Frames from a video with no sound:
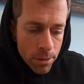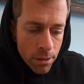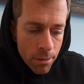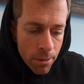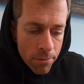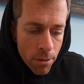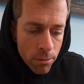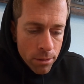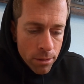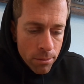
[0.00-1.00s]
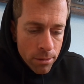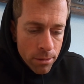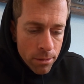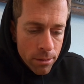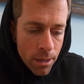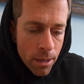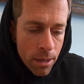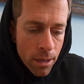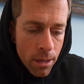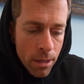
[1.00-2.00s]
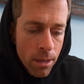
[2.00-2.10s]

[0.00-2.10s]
I'm just looking at my phone to see what this looks like.